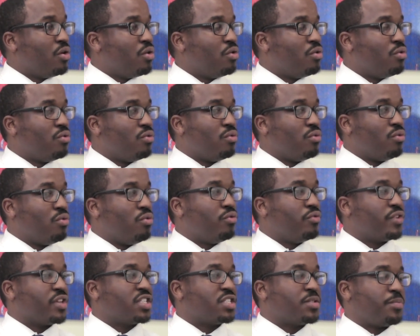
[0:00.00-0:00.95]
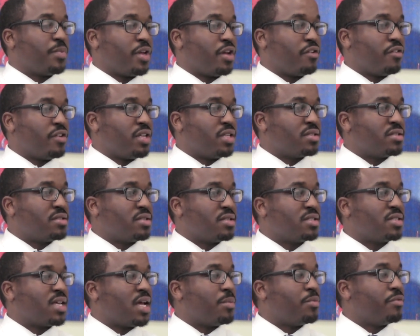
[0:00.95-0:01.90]
who who've experienced
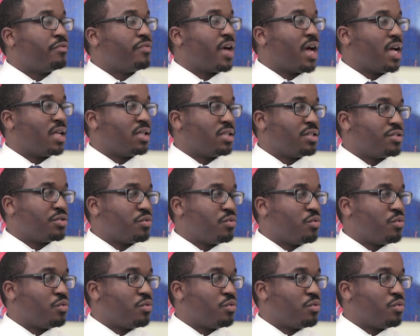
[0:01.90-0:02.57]
this type of violence,